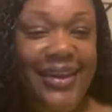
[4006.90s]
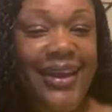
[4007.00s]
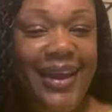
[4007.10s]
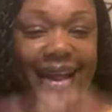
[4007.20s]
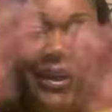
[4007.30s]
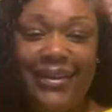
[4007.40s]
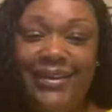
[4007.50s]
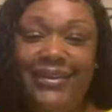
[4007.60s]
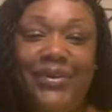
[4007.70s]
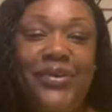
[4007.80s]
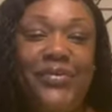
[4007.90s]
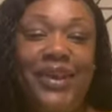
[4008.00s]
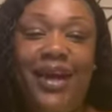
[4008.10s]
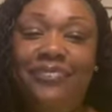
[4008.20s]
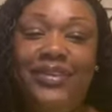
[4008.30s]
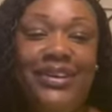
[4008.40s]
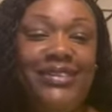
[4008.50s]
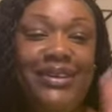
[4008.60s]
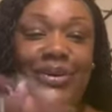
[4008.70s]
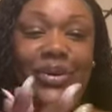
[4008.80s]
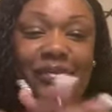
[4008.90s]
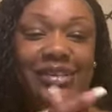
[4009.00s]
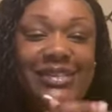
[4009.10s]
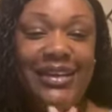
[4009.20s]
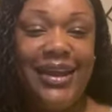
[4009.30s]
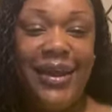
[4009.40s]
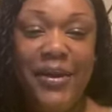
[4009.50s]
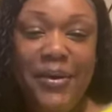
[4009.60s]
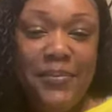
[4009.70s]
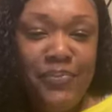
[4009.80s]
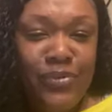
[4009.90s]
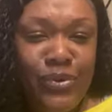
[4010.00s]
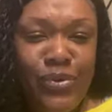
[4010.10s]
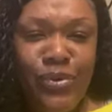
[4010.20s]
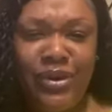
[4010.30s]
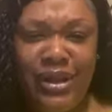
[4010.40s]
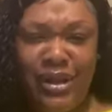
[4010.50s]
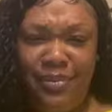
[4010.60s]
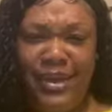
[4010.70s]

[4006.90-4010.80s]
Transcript: Hey, glory. I feel his glory tonight. oh, no, no, you no.